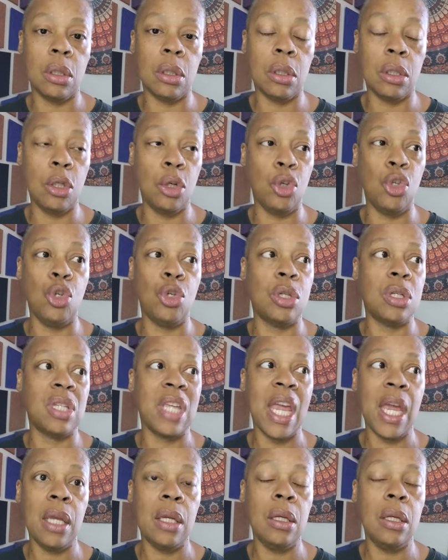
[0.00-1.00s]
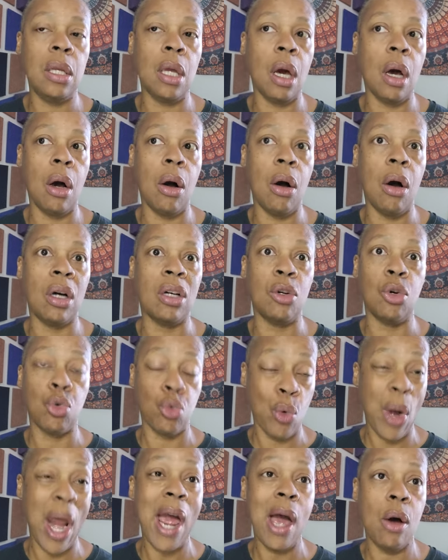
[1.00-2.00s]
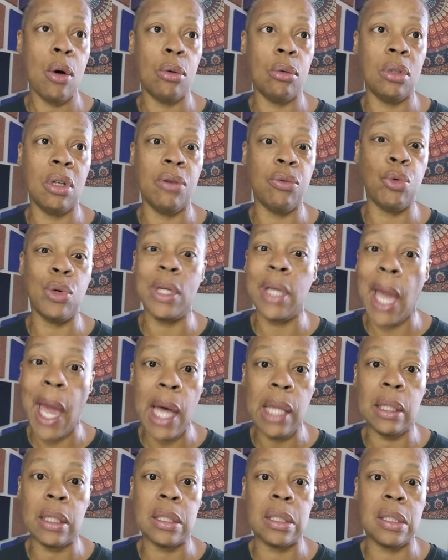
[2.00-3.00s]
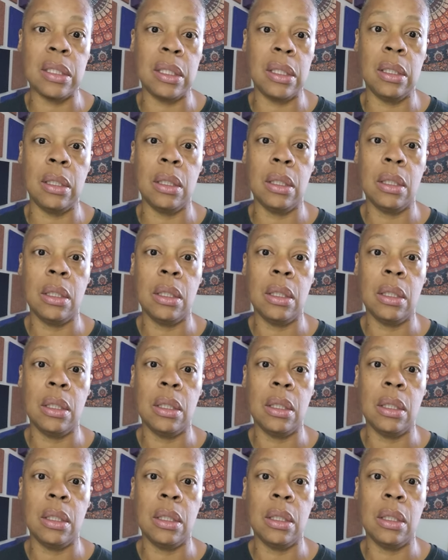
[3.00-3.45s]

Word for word: you know, you stand on ground of reality.